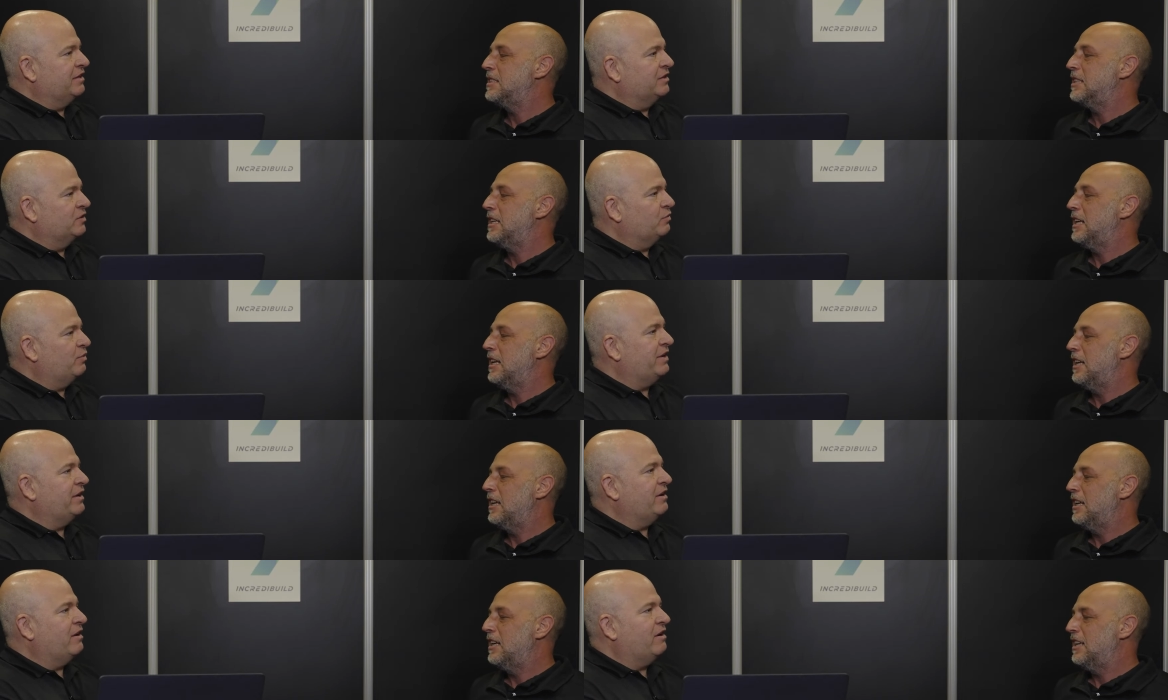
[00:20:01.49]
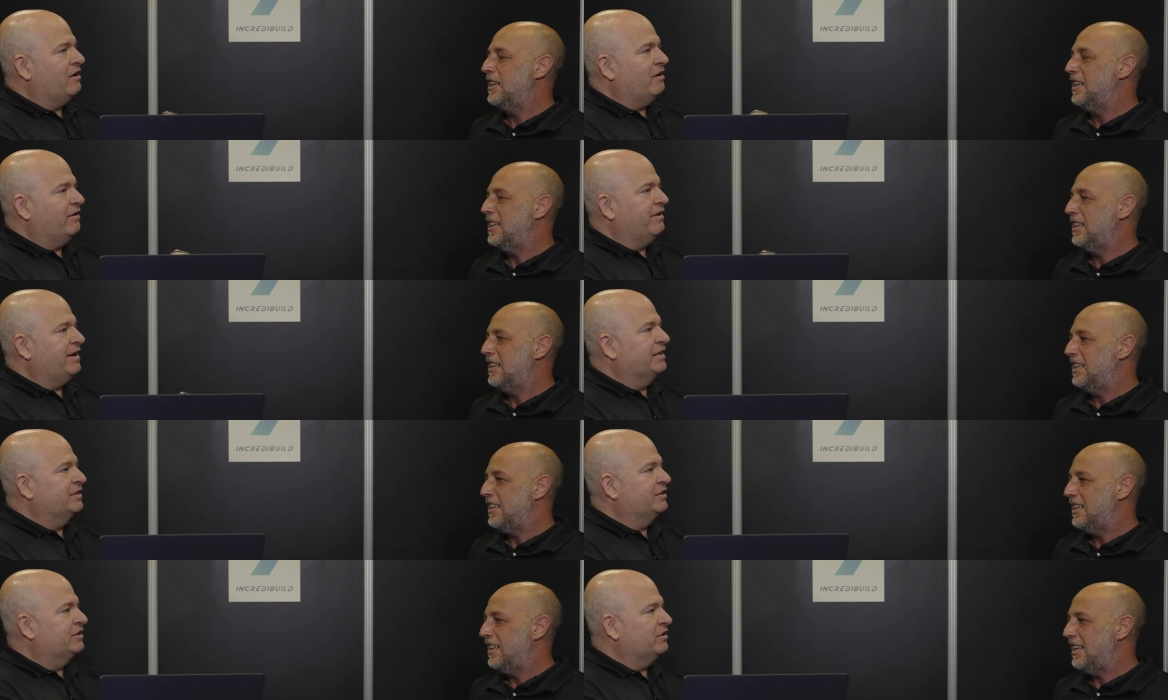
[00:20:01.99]
Speaker 1: as we
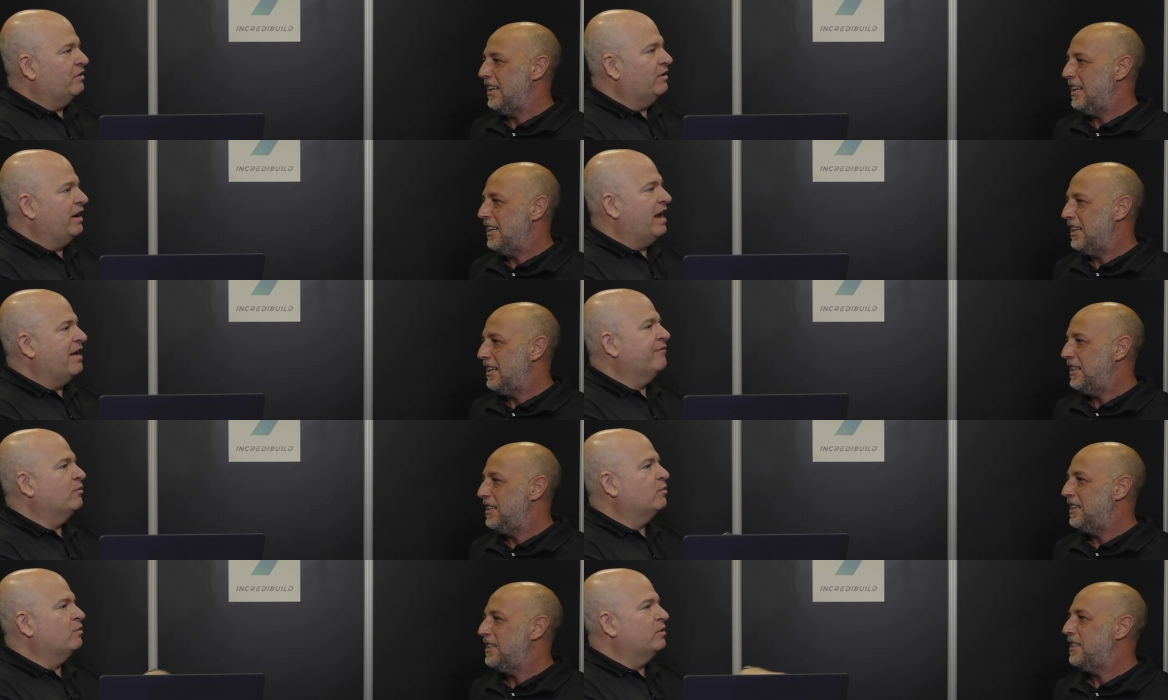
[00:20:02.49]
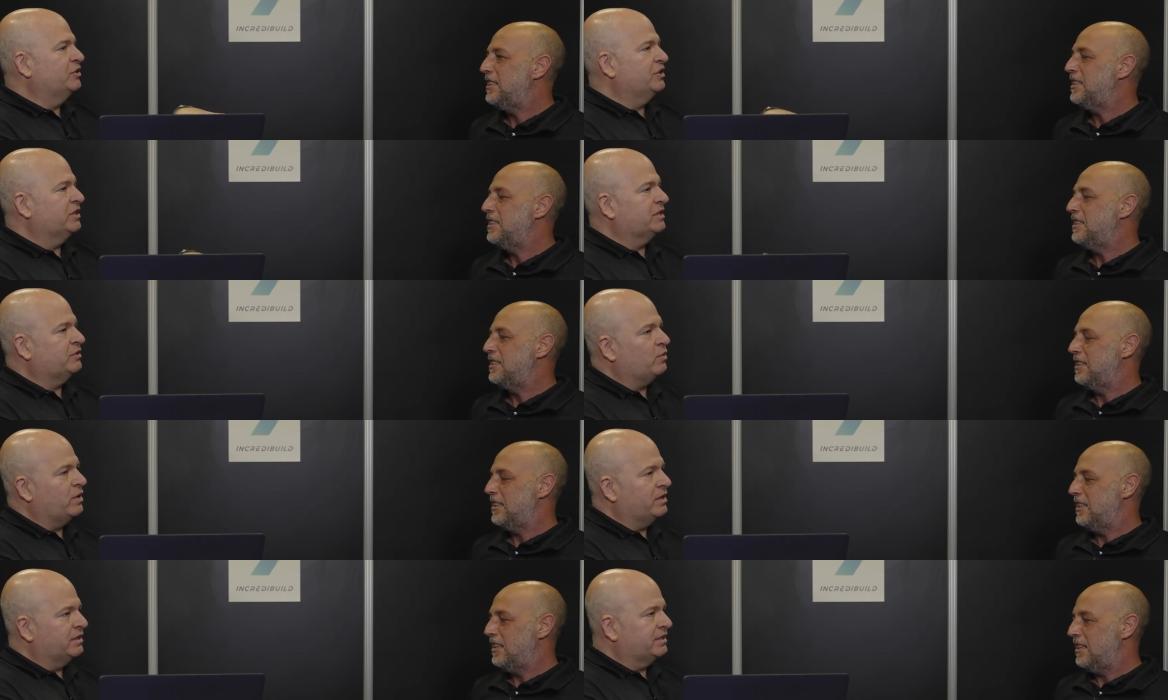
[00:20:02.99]
are, and so everyone
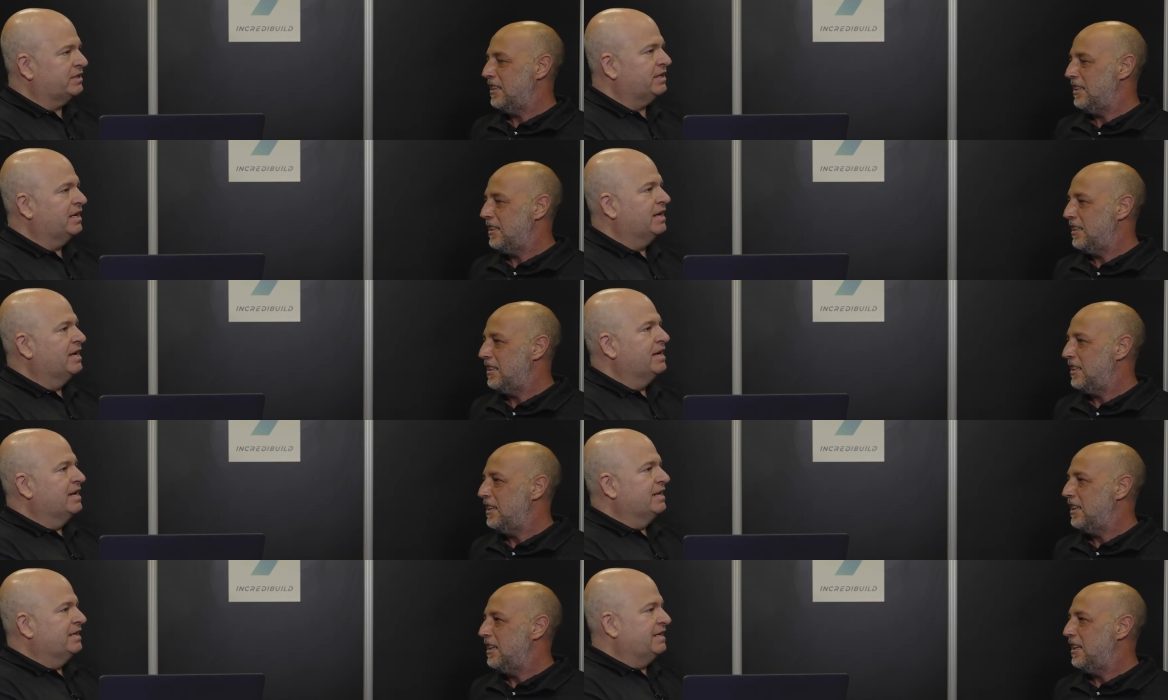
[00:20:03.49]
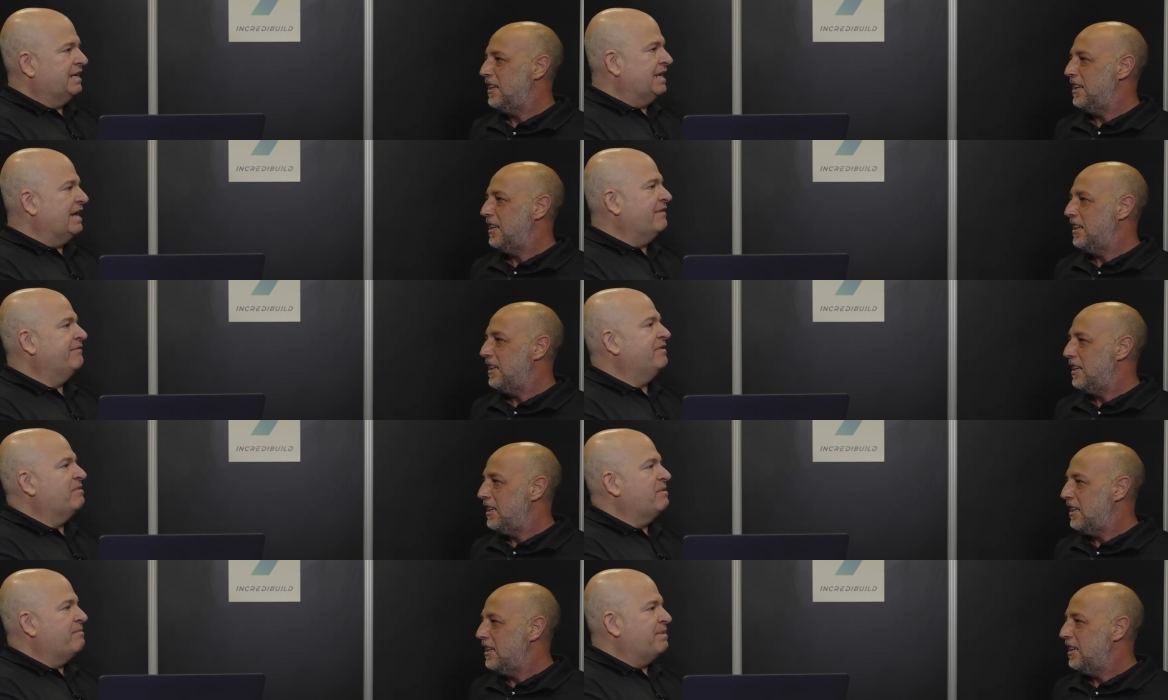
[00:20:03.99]
just wants to
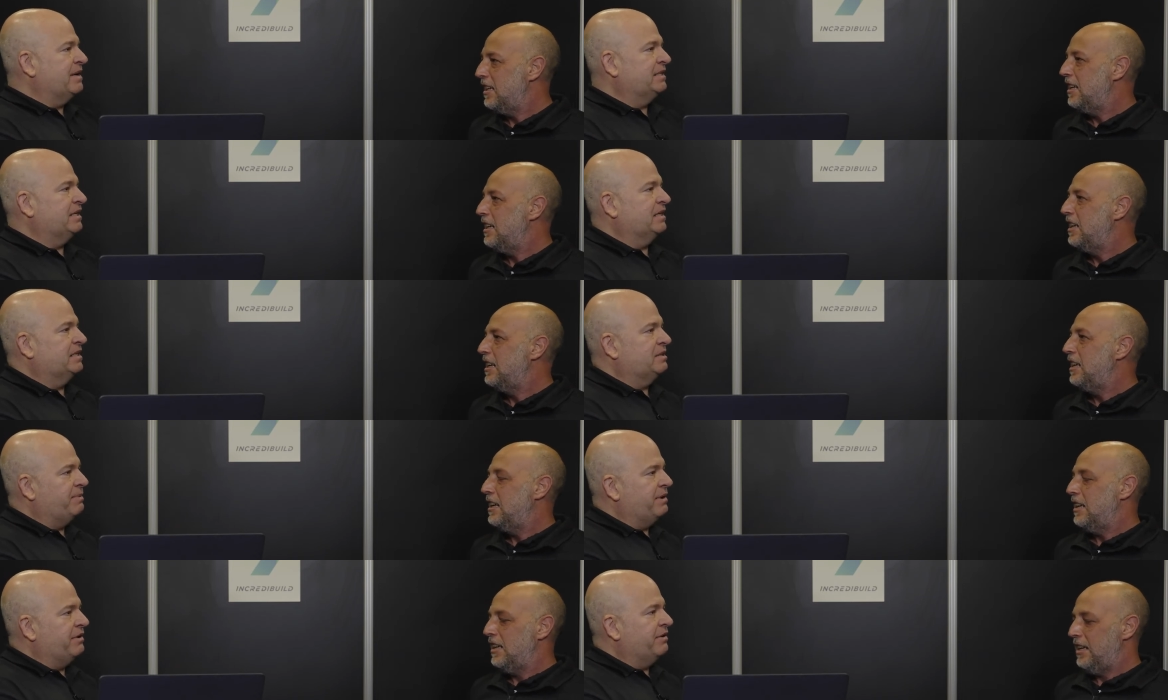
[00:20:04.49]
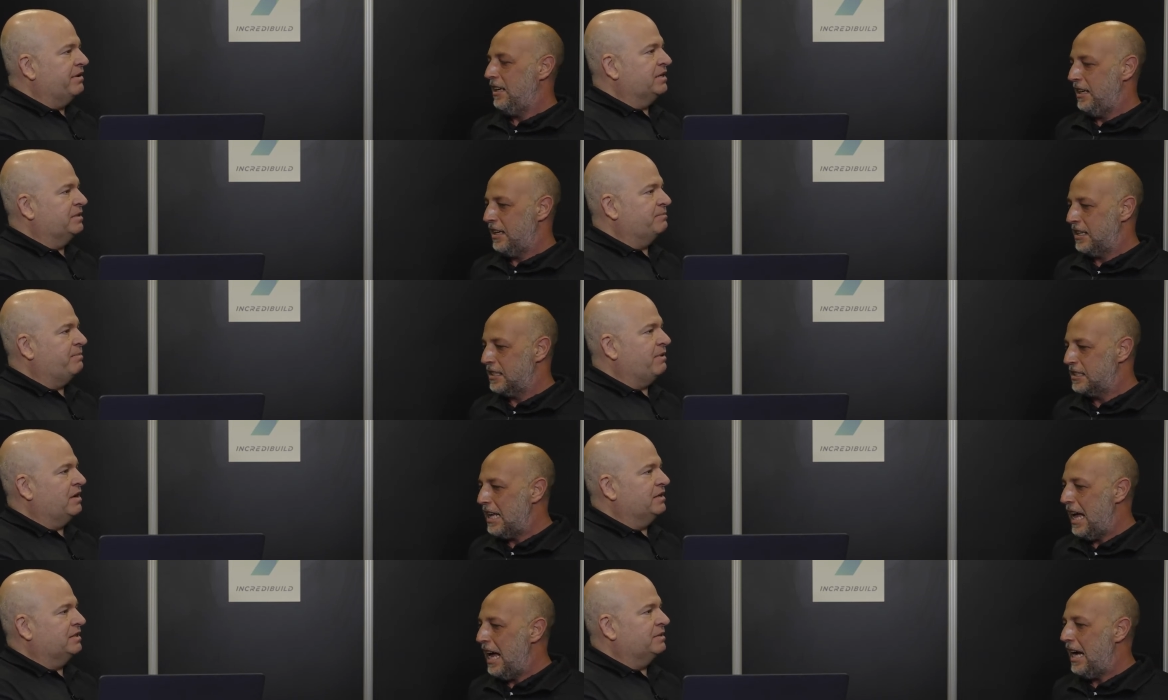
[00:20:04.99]
give them the best
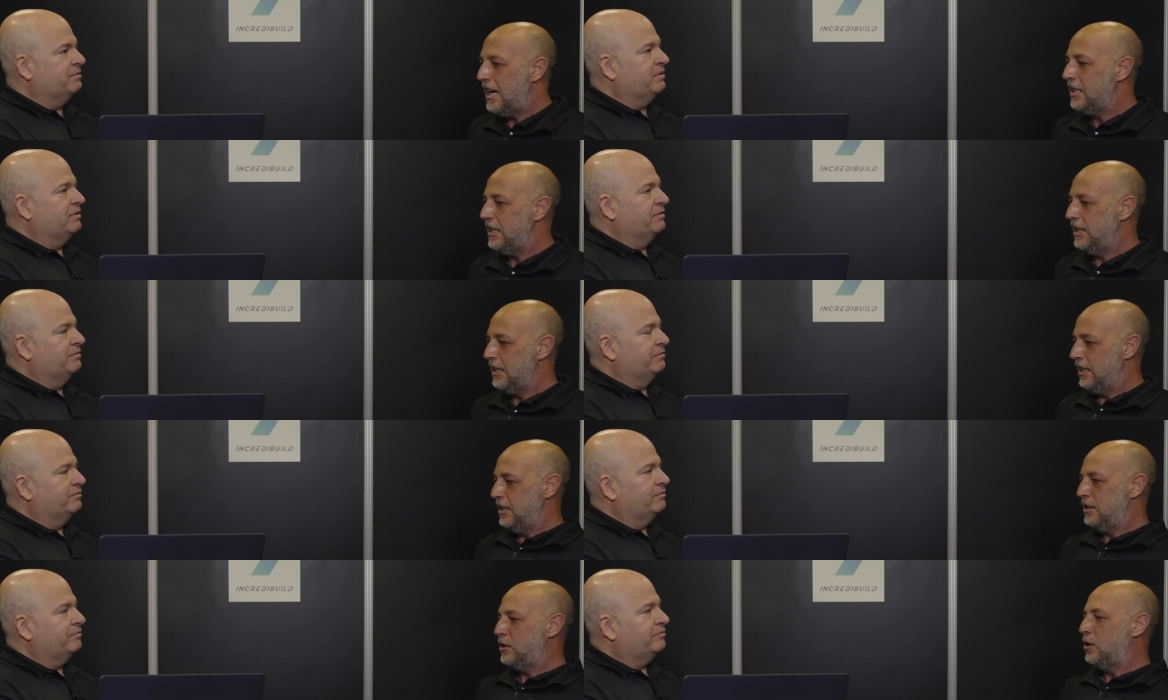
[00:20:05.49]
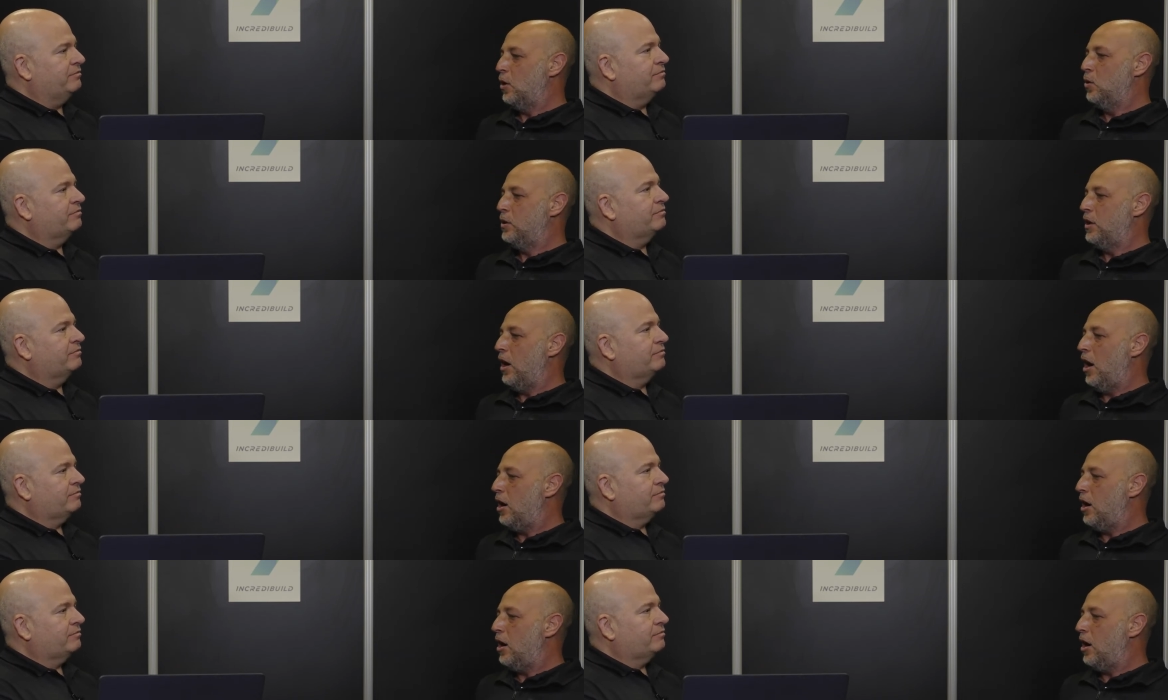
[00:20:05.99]
experience. Exactly.
Speaker 2: Possible. So there